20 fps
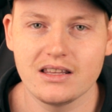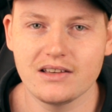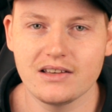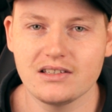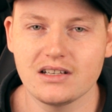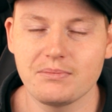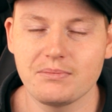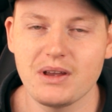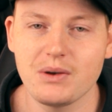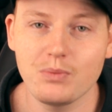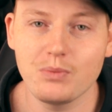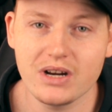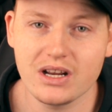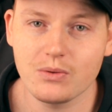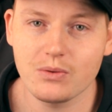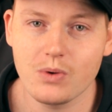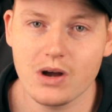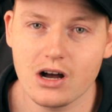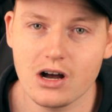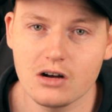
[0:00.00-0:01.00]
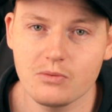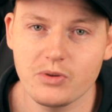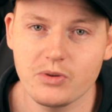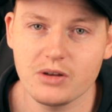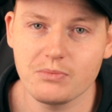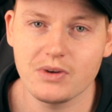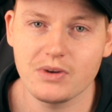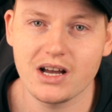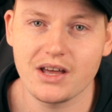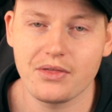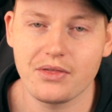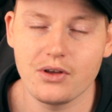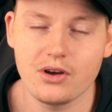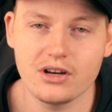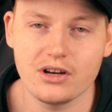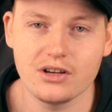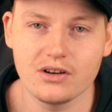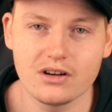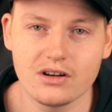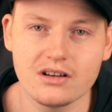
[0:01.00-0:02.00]
They said they've been winning well, winning by a
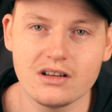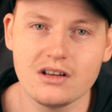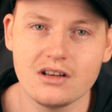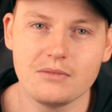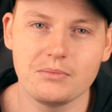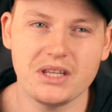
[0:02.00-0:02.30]
30-odd,